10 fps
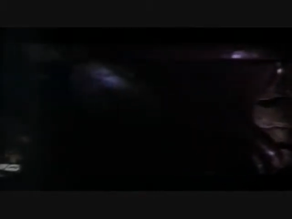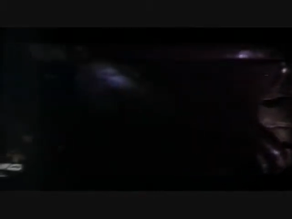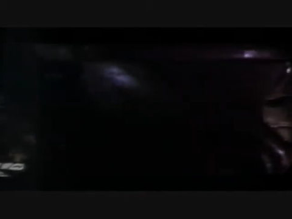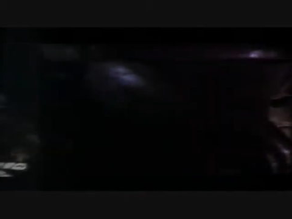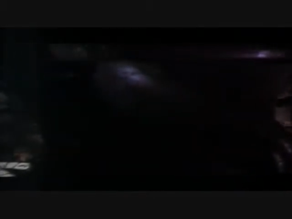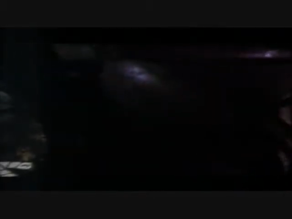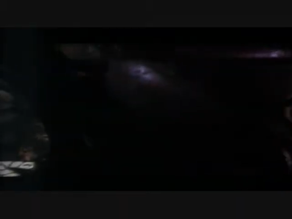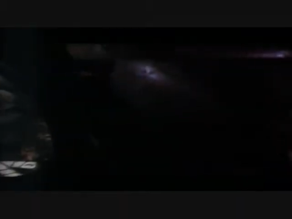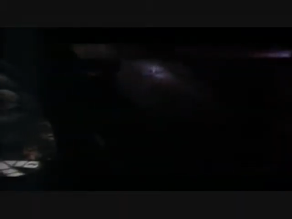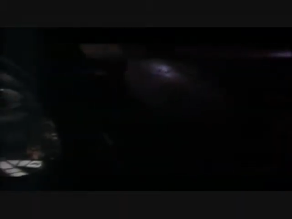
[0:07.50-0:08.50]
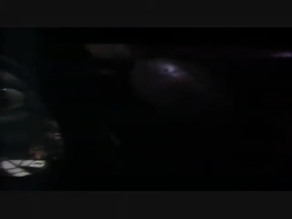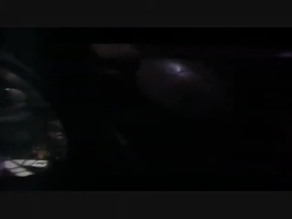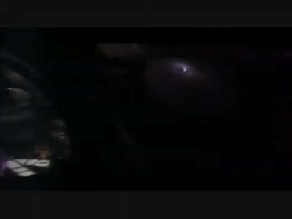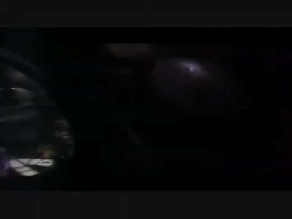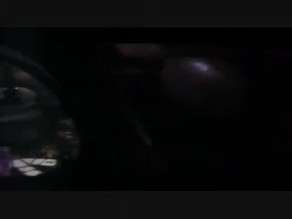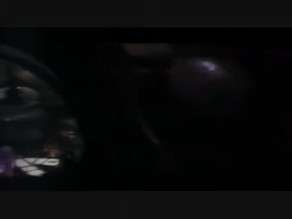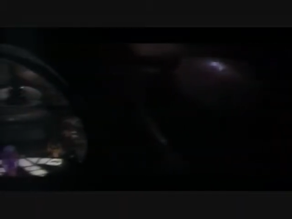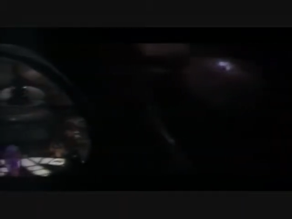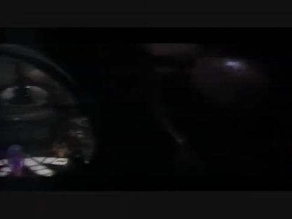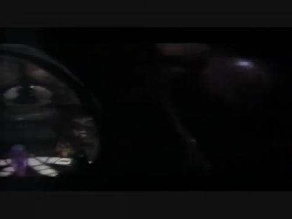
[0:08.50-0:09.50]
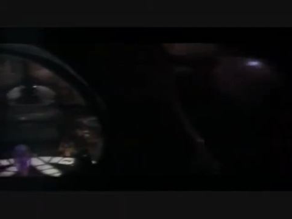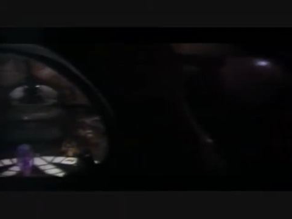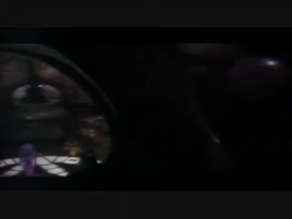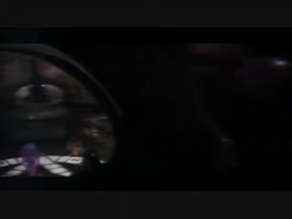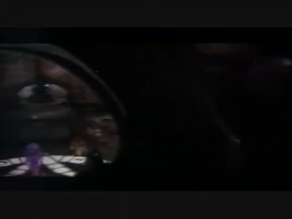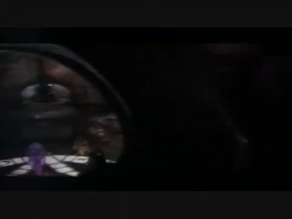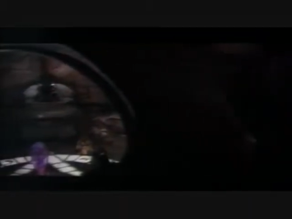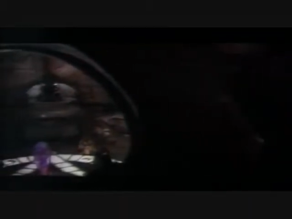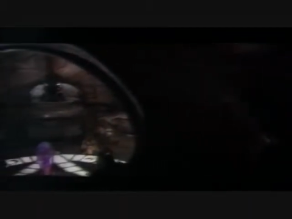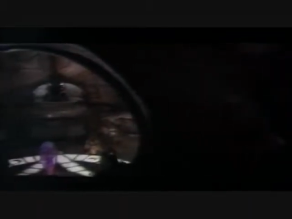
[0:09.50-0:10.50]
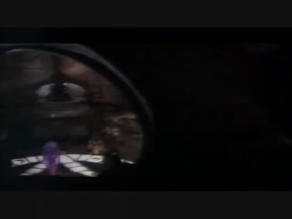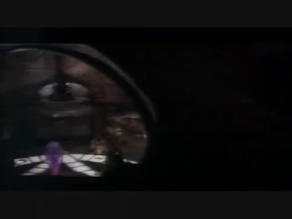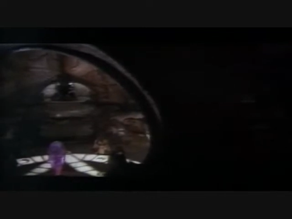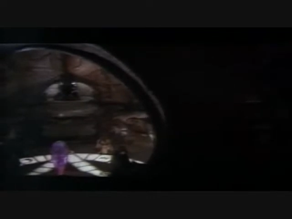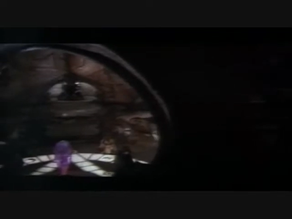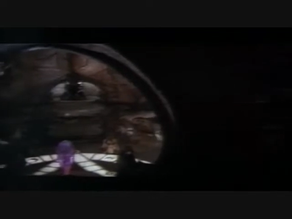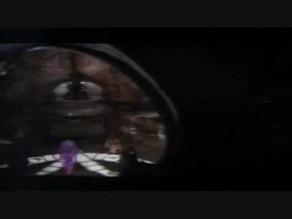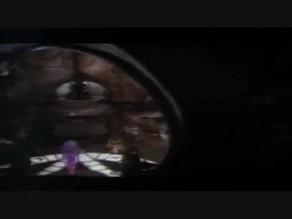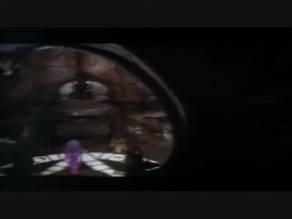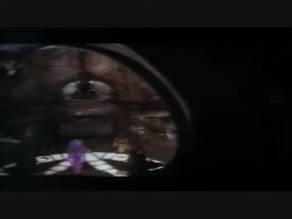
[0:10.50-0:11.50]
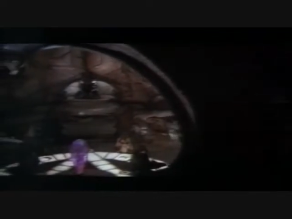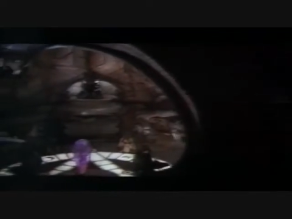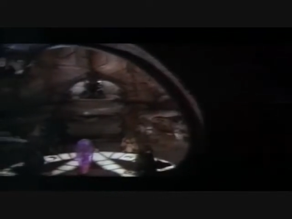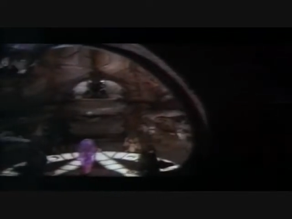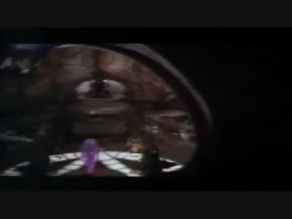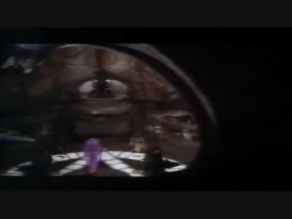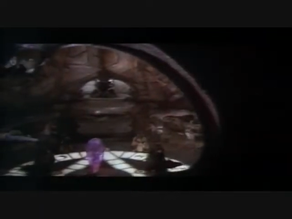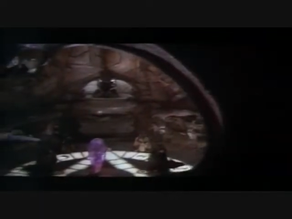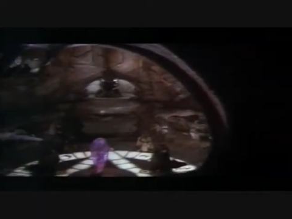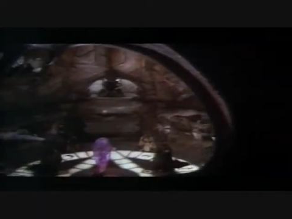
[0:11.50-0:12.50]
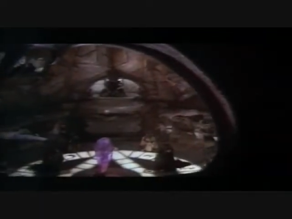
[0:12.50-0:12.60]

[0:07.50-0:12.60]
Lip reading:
[unreadable: no face in view]